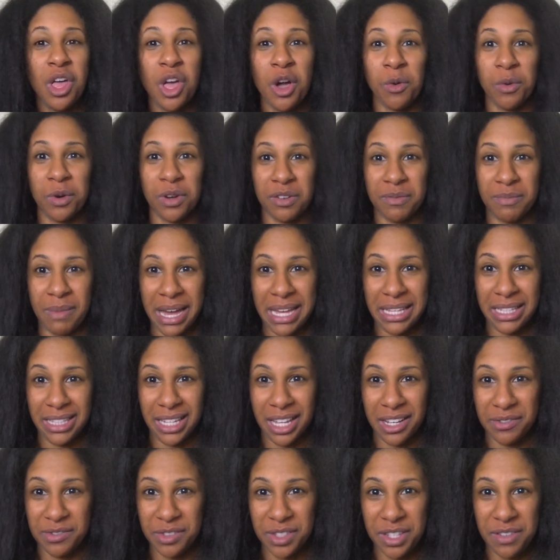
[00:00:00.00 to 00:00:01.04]
One of my
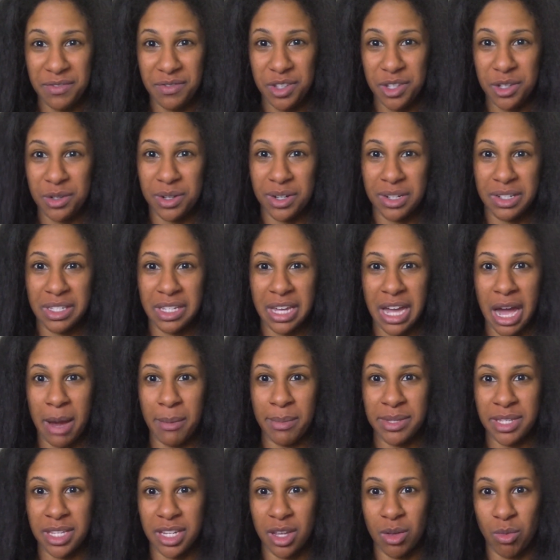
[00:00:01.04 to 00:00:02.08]
lovely viewers
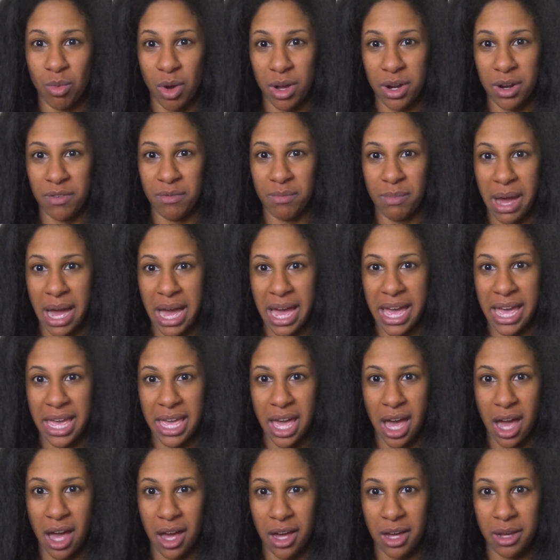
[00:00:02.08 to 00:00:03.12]
commented on one of my
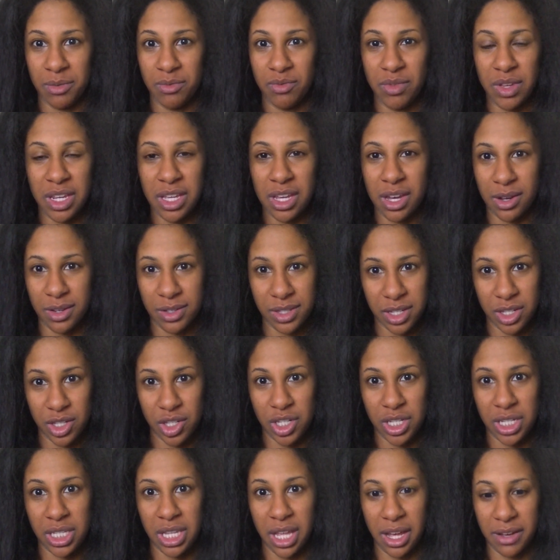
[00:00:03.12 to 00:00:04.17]
uh, videos that
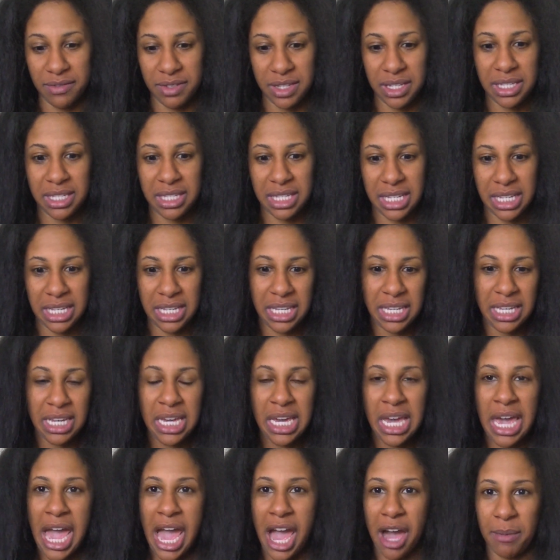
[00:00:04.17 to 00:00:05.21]
she loved to see
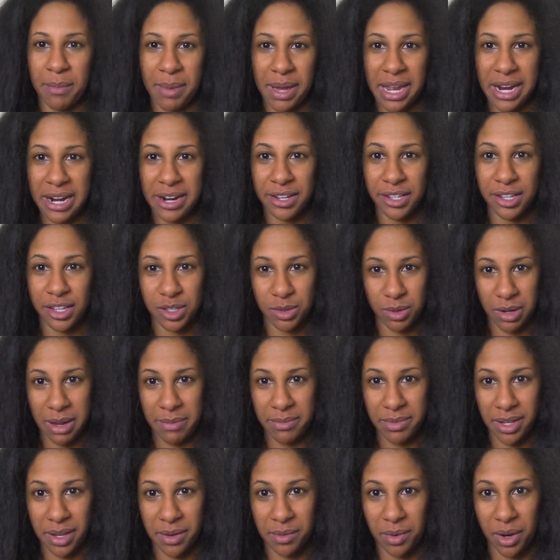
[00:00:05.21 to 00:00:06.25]
how my hair looks when
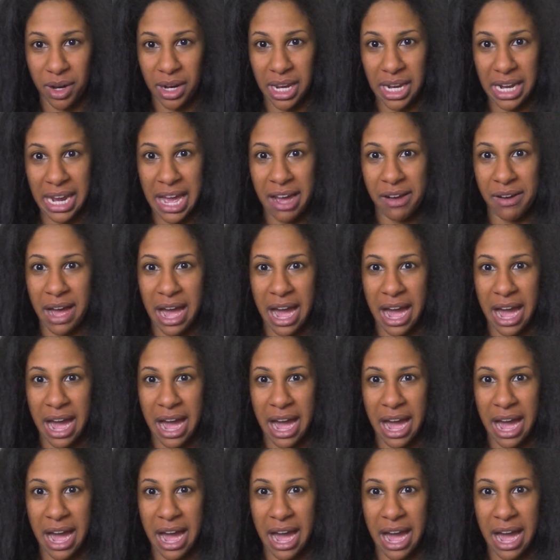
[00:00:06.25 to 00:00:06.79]
I'm done working out.